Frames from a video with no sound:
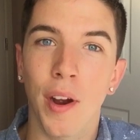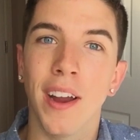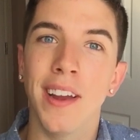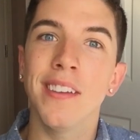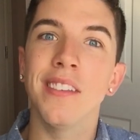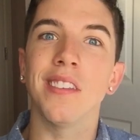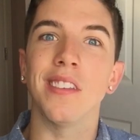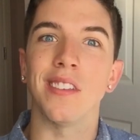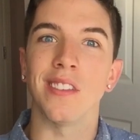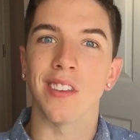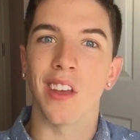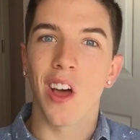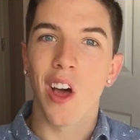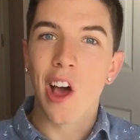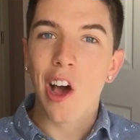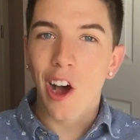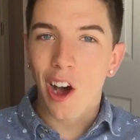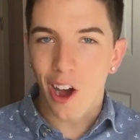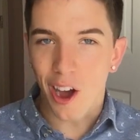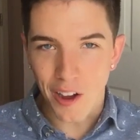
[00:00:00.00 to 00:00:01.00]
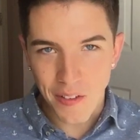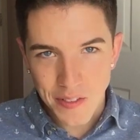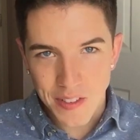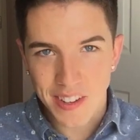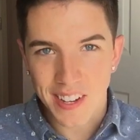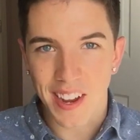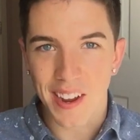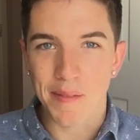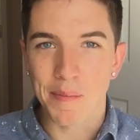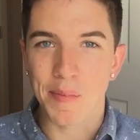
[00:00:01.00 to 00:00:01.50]
price is
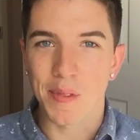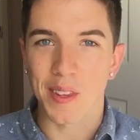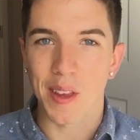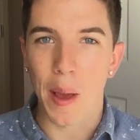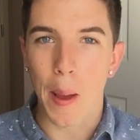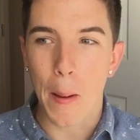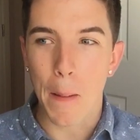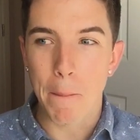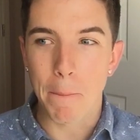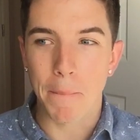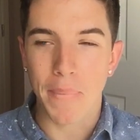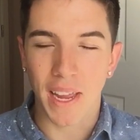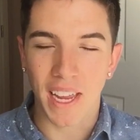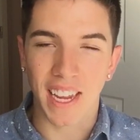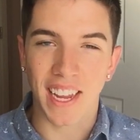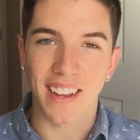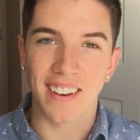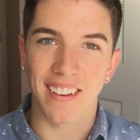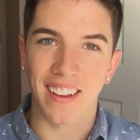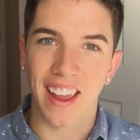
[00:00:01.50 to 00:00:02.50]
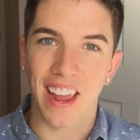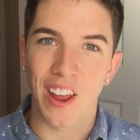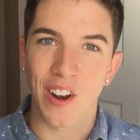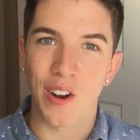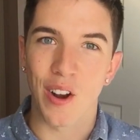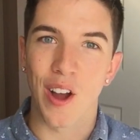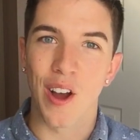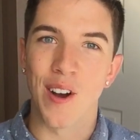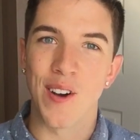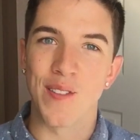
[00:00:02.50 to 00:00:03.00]
oftentimes a big
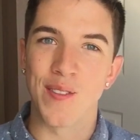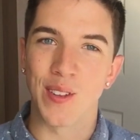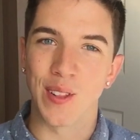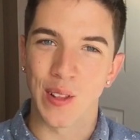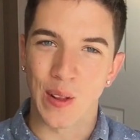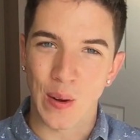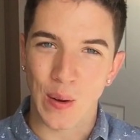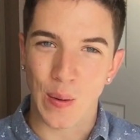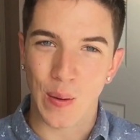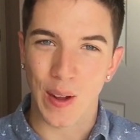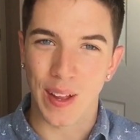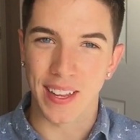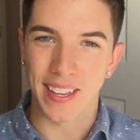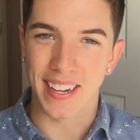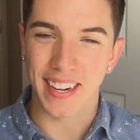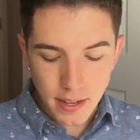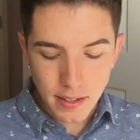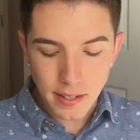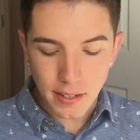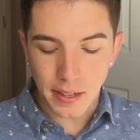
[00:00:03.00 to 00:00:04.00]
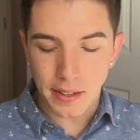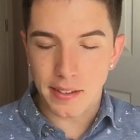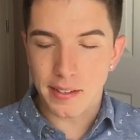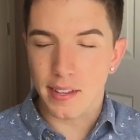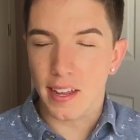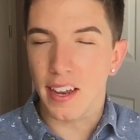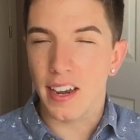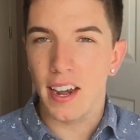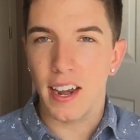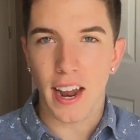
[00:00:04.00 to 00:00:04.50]
indicator of low quality. So I
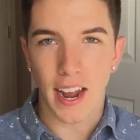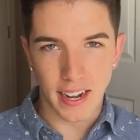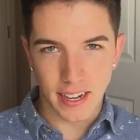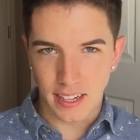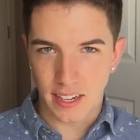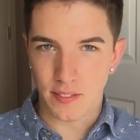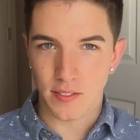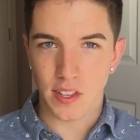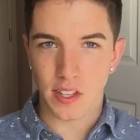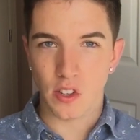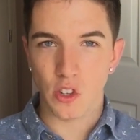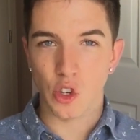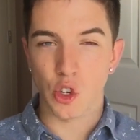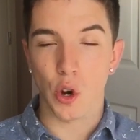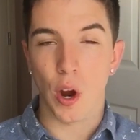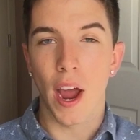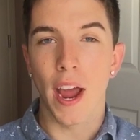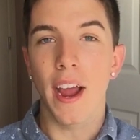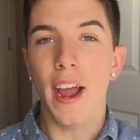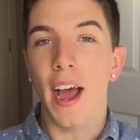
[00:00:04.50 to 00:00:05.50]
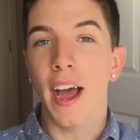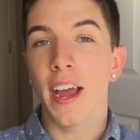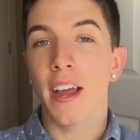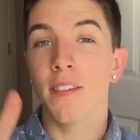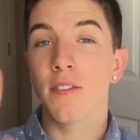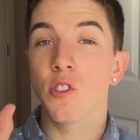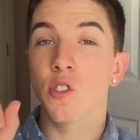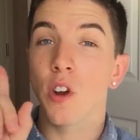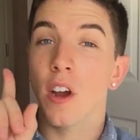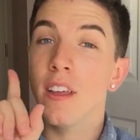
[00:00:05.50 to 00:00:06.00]
decided I'd give these a try. I
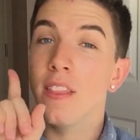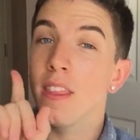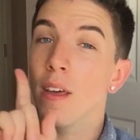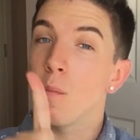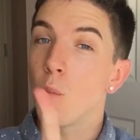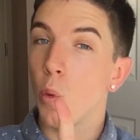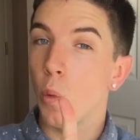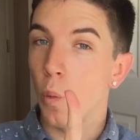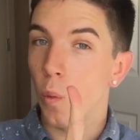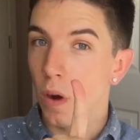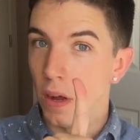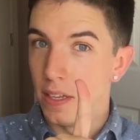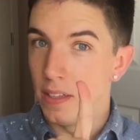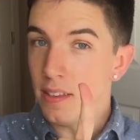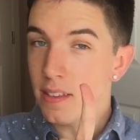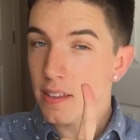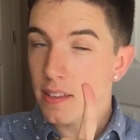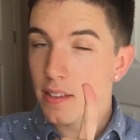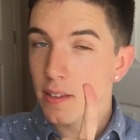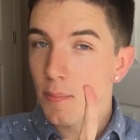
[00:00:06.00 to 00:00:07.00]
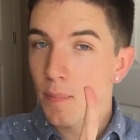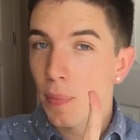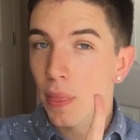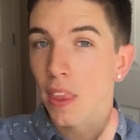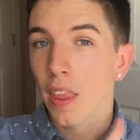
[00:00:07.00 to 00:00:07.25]
have tried them once.